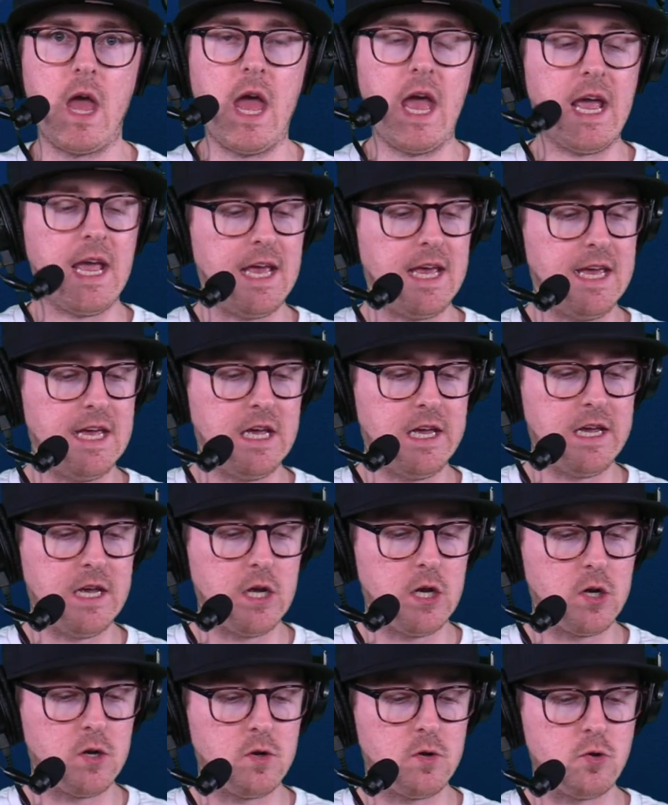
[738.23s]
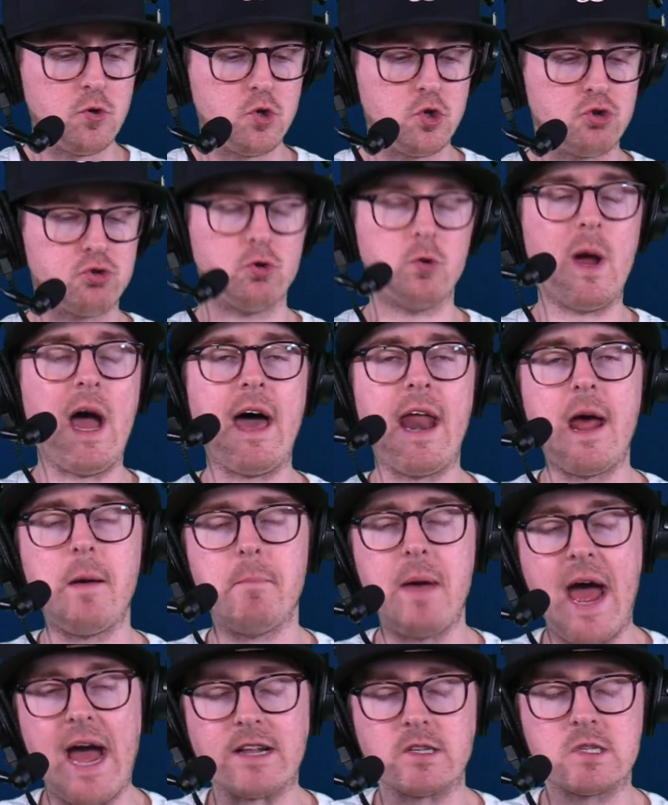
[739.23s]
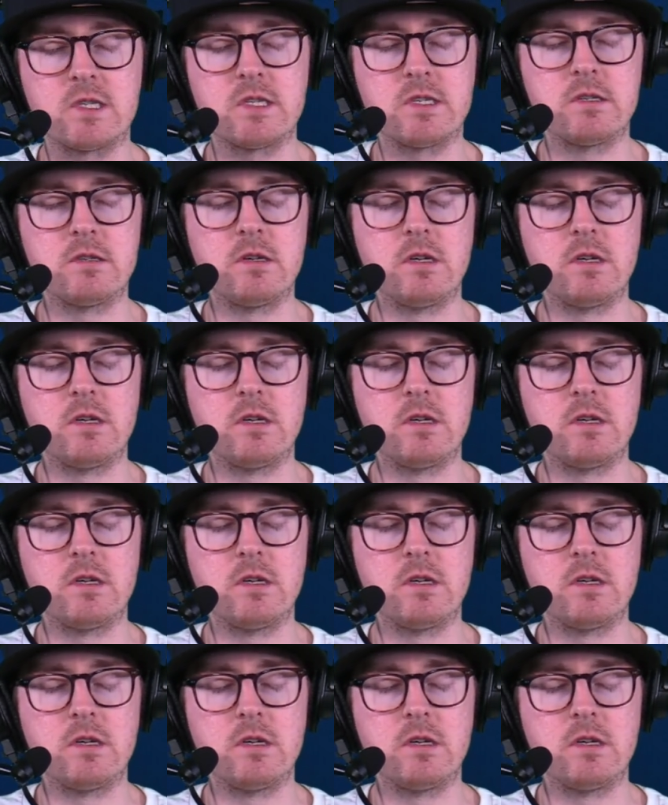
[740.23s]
He drew out at bats.